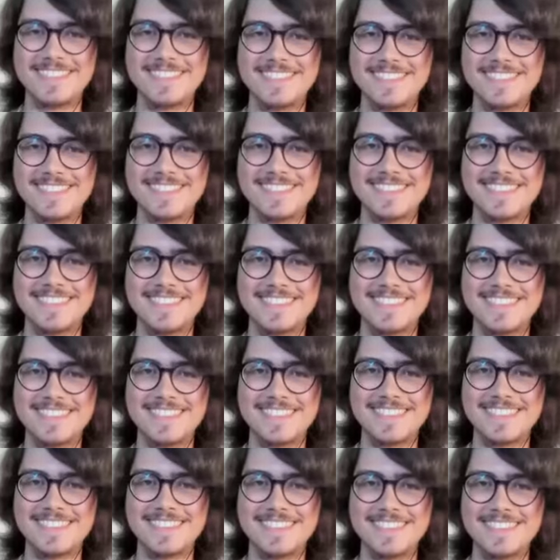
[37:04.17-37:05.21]

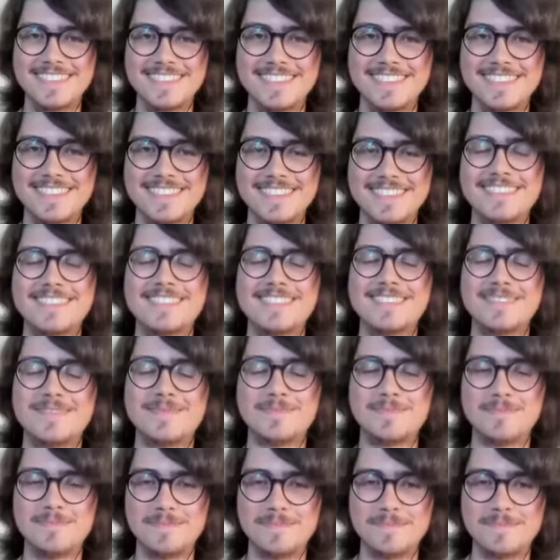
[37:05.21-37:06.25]

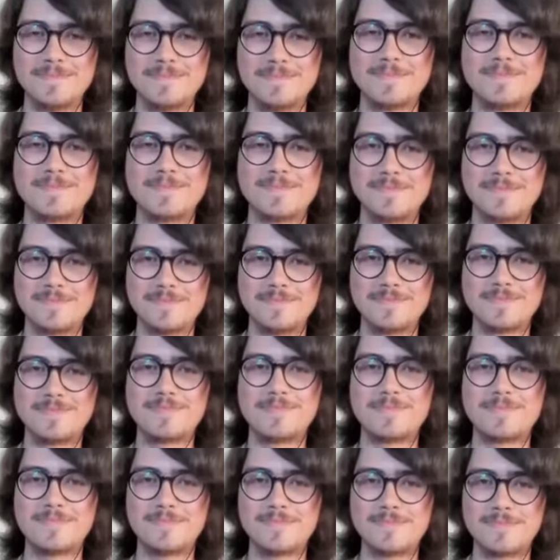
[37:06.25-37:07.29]

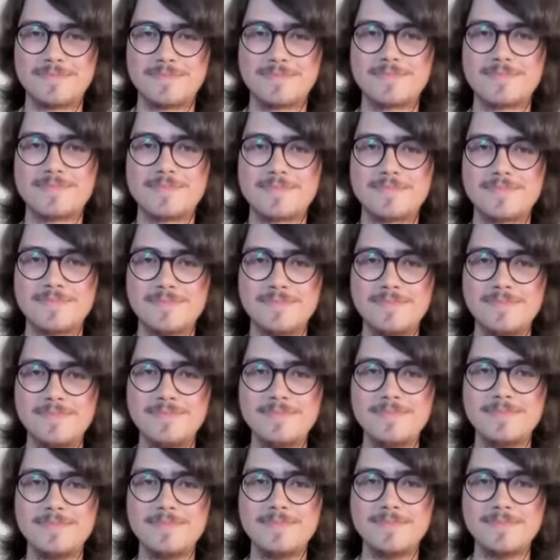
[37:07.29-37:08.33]

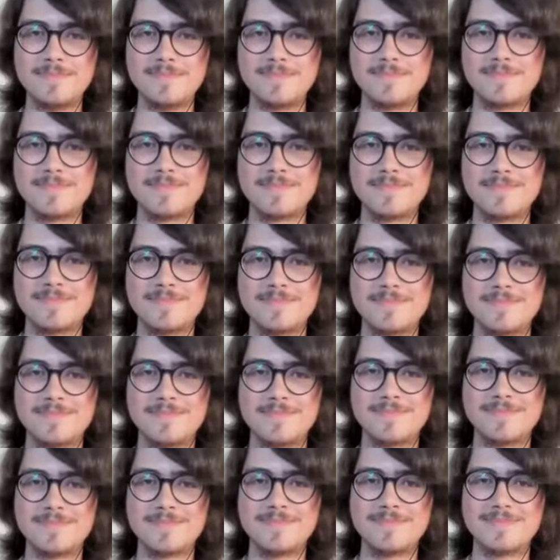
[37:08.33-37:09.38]

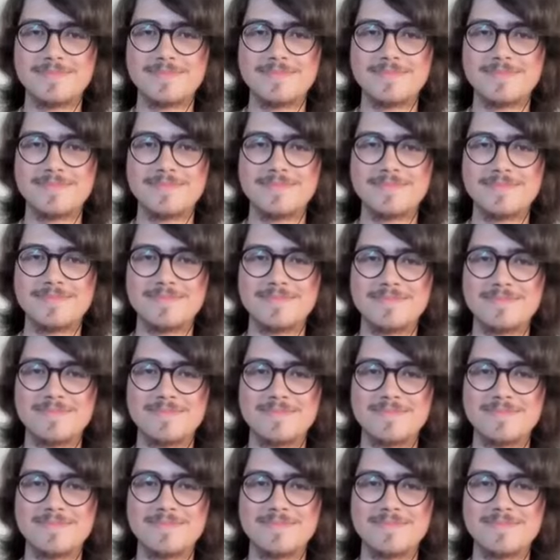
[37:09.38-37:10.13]
(silent)